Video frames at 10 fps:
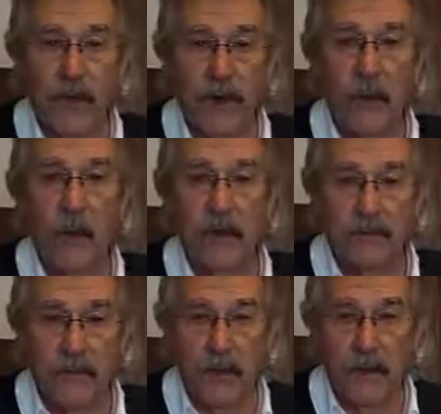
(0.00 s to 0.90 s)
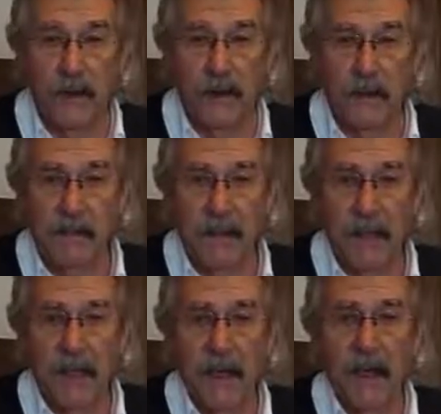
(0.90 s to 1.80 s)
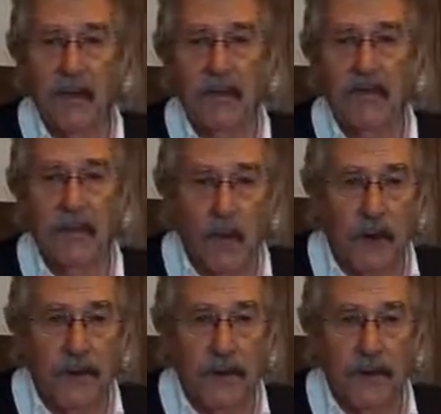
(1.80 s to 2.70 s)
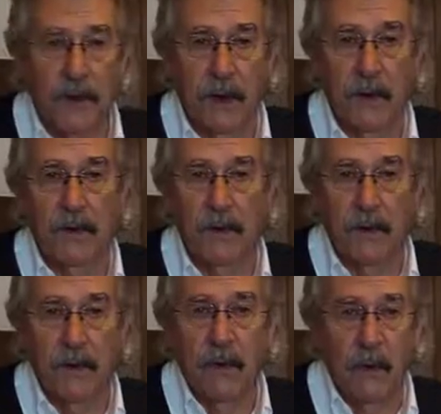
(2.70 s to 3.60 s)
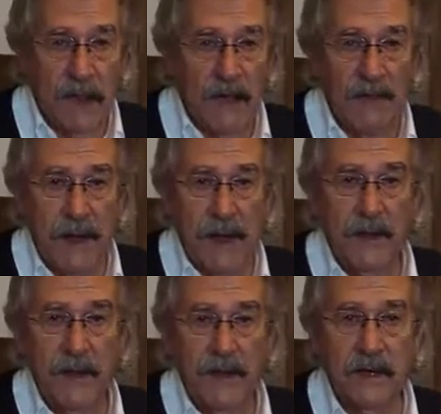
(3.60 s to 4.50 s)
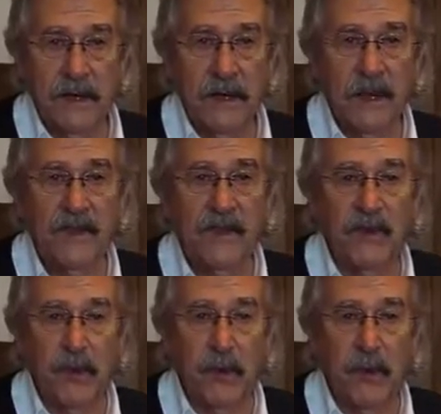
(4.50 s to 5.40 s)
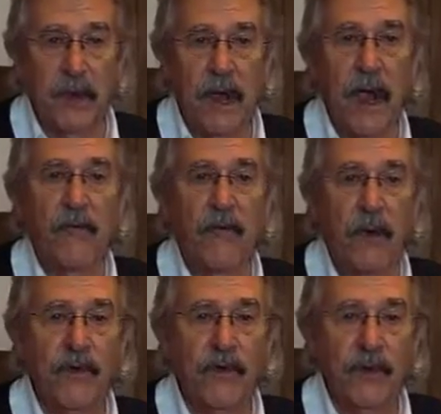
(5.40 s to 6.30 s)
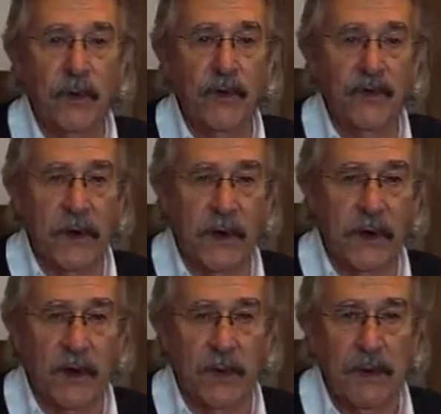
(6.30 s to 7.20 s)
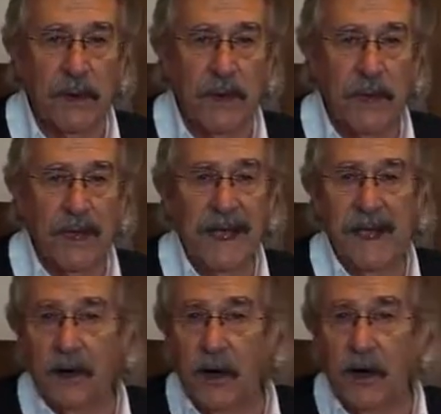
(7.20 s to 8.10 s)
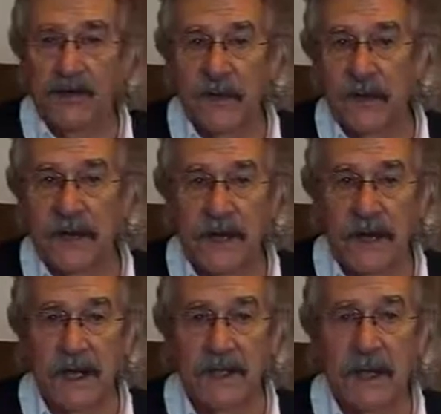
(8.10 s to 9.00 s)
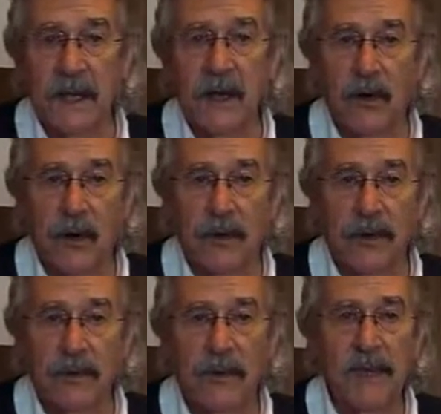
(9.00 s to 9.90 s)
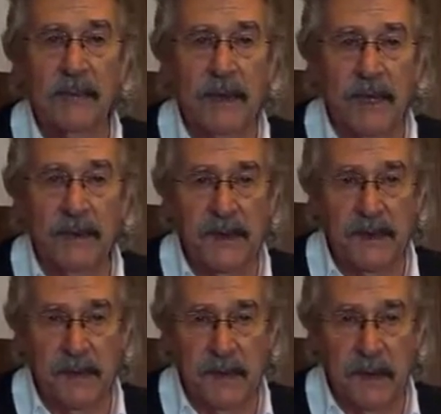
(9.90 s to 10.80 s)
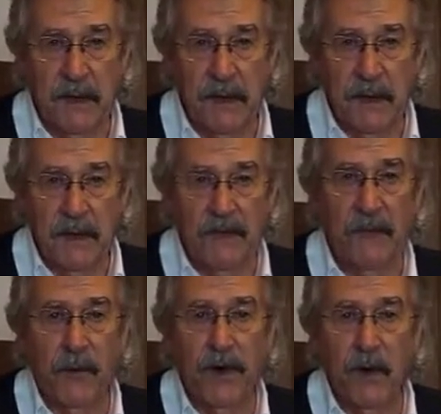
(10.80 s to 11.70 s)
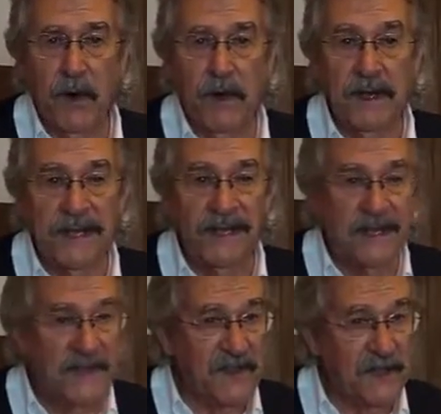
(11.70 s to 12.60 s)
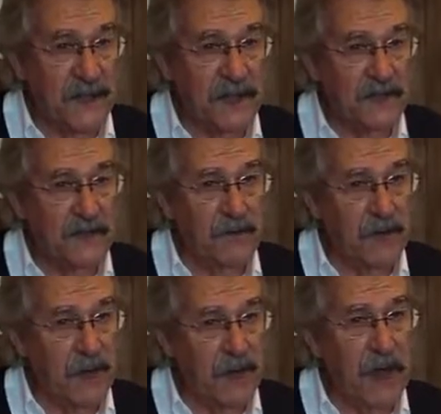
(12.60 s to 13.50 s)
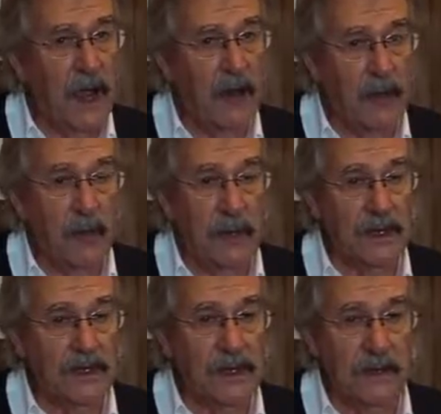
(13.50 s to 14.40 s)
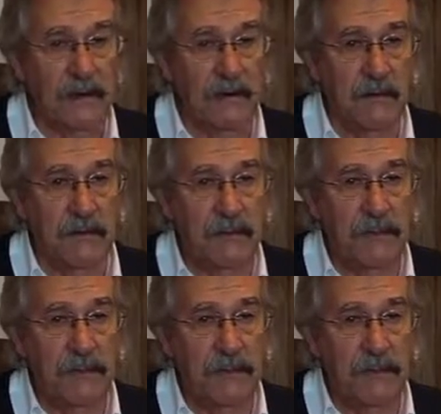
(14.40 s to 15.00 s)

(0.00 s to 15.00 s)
4140. From what we know now, we have an alloy that contains 0.40% carbon and also contains chromium and molybdenum. The 41 is a designation for a chromoly steel.